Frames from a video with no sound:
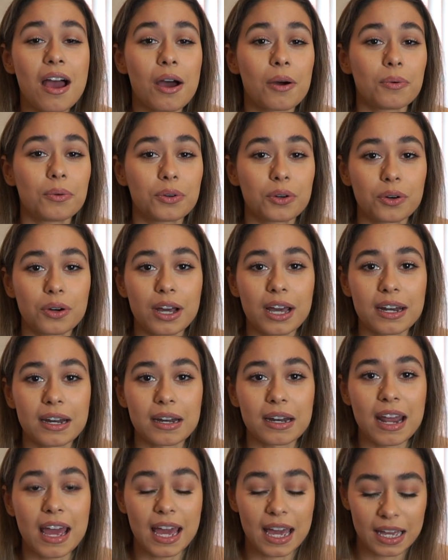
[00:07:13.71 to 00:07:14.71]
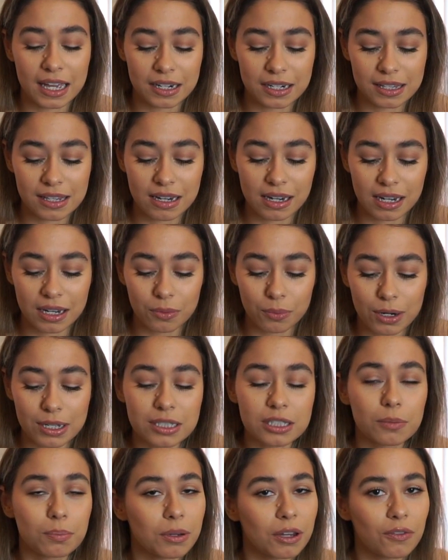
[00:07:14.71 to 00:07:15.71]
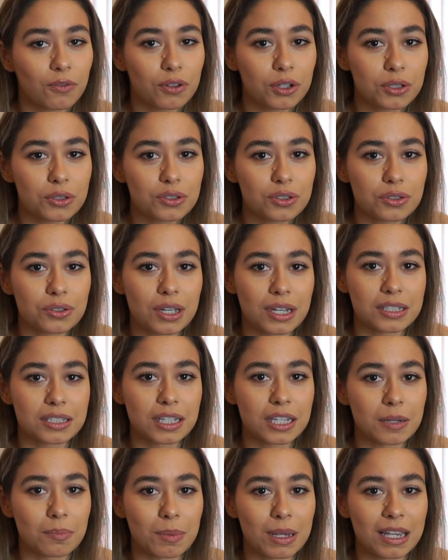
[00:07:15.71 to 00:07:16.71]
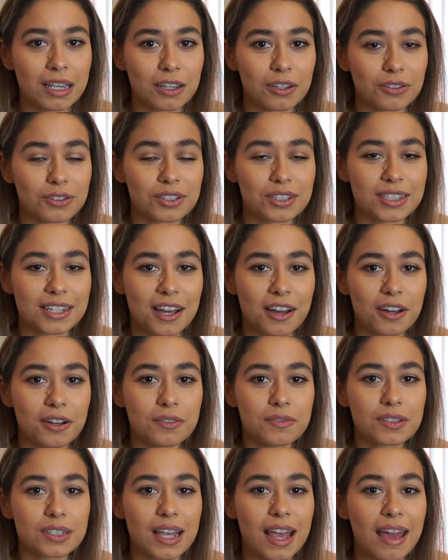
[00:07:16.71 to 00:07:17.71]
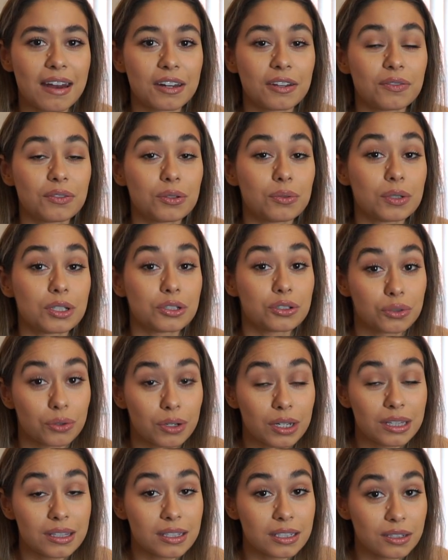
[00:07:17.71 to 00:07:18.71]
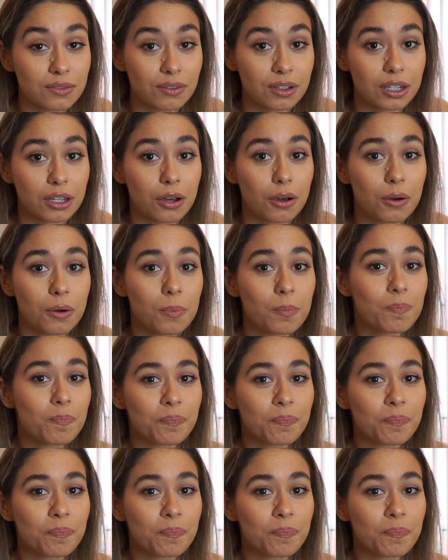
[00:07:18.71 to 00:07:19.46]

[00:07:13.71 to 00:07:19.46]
I will go ahead and add the recipe for you so you guys can make it yourselves. And if you enjoyed this video,